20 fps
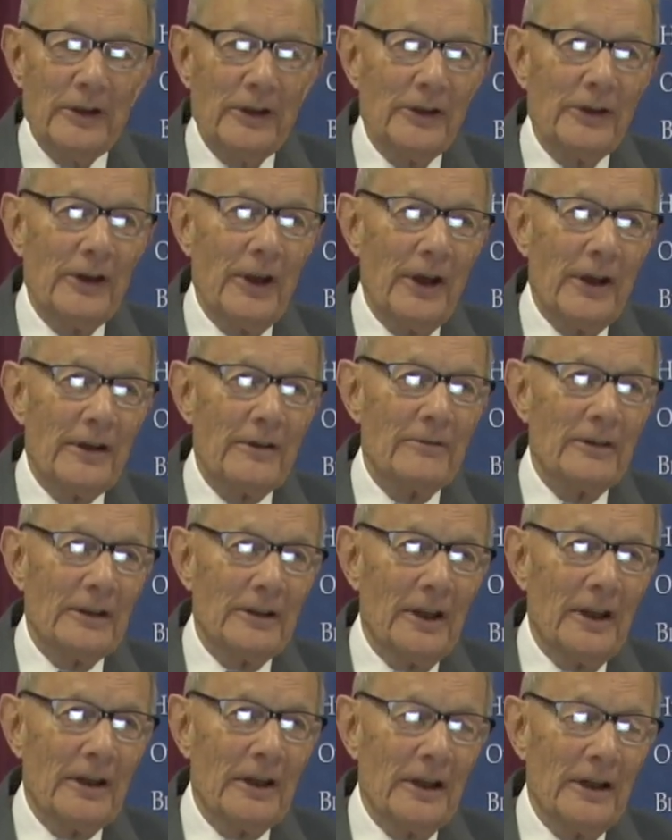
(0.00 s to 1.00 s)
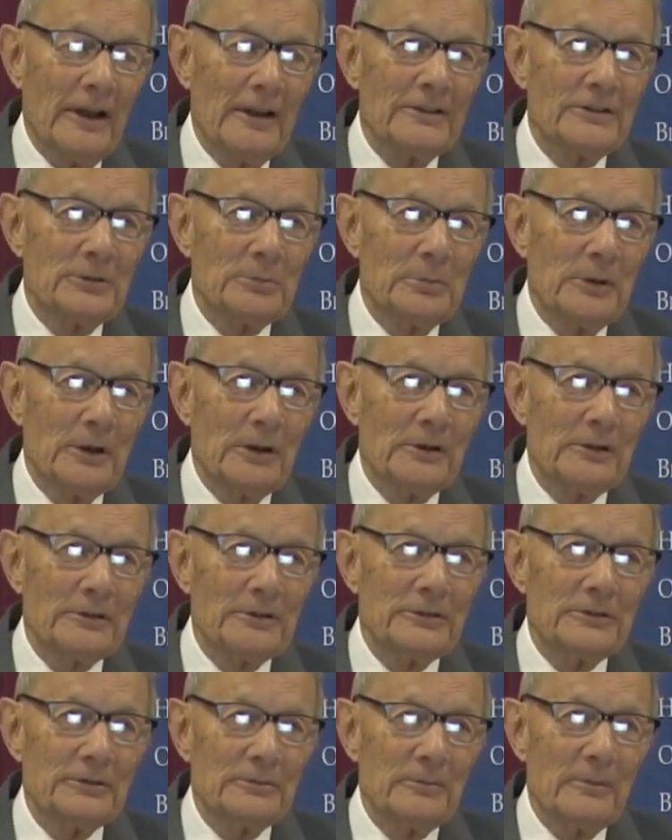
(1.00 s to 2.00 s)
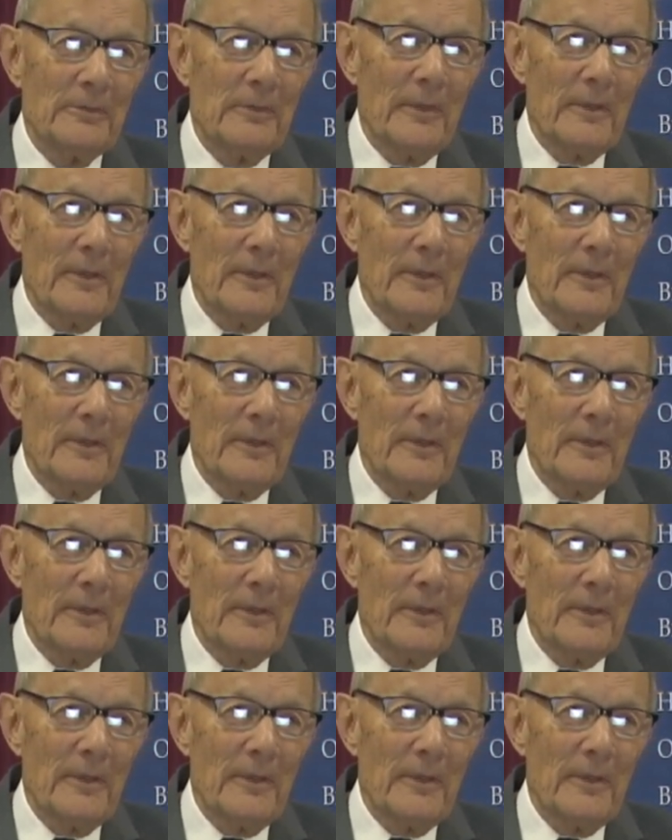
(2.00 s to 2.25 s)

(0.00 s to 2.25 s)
in and out of a lot of hospitals.